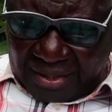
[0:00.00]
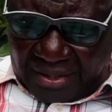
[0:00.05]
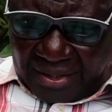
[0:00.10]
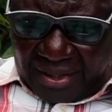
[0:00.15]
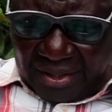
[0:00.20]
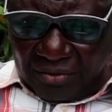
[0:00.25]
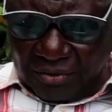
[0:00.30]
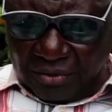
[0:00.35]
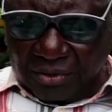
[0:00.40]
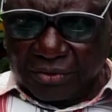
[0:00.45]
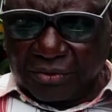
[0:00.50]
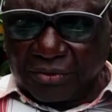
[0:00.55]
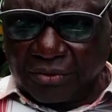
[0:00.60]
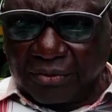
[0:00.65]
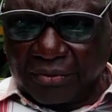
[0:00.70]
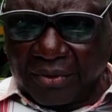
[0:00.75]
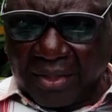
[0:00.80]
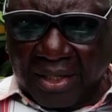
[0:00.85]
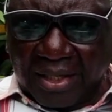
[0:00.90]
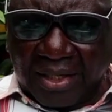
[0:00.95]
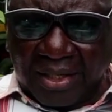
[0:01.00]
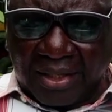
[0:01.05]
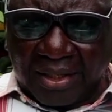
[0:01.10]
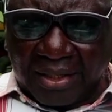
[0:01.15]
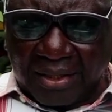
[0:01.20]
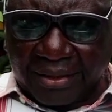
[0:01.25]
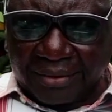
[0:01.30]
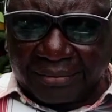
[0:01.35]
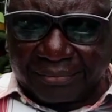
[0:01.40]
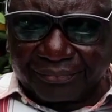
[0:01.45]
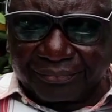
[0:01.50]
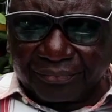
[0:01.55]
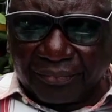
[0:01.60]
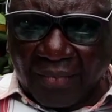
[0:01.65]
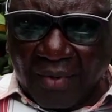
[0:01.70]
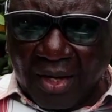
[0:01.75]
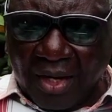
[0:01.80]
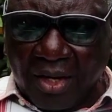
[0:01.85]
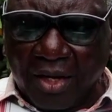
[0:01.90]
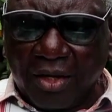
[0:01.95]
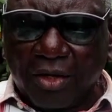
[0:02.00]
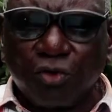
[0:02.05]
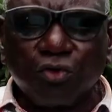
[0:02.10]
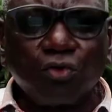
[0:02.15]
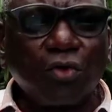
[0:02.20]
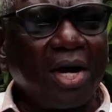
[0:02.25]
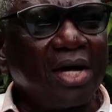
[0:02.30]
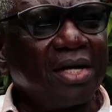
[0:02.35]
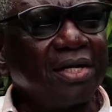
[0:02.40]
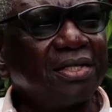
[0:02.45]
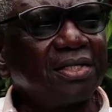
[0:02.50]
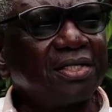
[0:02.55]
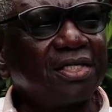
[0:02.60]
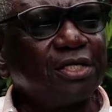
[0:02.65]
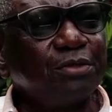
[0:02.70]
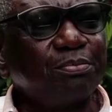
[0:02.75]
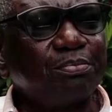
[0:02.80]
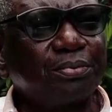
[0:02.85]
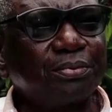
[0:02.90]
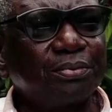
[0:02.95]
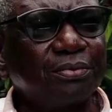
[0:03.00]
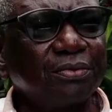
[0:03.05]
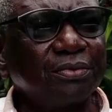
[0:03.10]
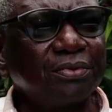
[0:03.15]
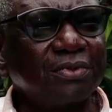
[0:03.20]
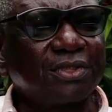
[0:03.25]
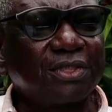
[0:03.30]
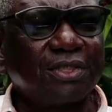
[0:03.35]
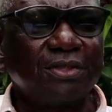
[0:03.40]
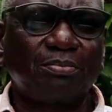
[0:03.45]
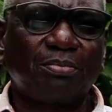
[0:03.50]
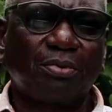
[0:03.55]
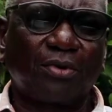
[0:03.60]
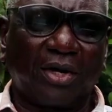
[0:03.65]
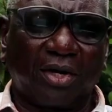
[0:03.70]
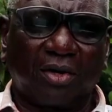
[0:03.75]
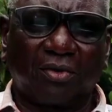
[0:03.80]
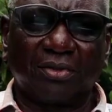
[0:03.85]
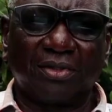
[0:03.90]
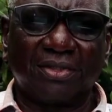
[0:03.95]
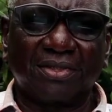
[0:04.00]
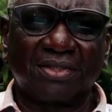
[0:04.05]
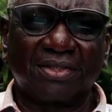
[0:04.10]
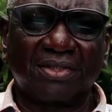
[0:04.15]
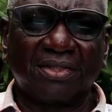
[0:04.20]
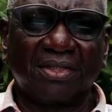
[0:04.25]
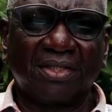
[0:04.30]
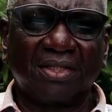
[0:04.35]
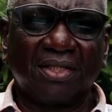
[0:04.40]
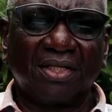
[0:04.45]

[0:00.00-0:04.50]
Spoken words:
Then also you can keep simple records,